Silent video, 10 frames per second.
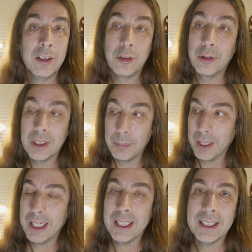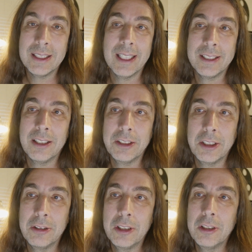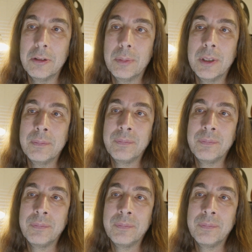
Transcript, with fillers: through the playlist that's on YouTube.